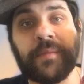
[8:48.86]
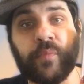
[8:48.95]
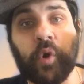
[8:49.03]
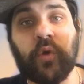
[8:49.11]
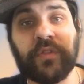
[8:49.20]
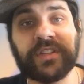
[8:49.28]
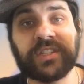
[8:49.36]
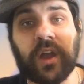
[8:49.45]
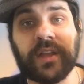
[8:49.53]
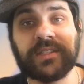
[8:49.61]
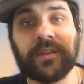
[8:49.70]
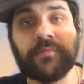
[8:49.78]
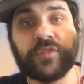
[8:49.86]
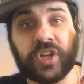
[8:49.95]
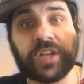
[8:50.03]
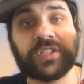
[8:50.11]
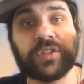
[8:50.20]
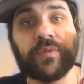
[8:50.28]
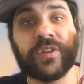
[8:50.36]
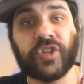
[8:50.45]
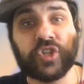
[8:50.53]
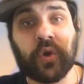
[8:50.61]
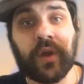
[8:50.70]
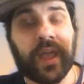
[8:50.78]
bought this item just to
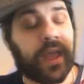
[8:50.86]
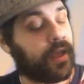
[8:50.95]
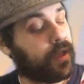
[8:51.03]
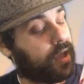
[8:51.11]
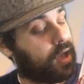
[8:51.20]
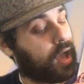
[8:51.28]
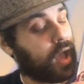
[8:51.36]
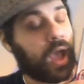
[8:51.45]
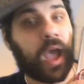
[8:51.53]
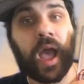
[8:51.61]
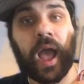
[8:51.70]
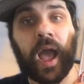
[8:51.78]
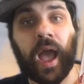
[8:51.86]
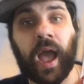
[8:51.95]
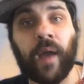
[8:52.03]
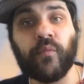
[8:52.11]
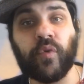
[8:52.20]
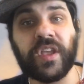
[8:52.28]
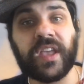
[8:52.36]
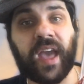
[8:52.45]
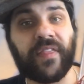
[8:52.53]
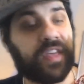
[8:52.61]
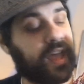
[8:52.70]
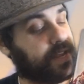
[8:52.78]
enjoy it, and we
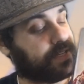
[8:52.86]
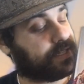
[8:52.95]
get this.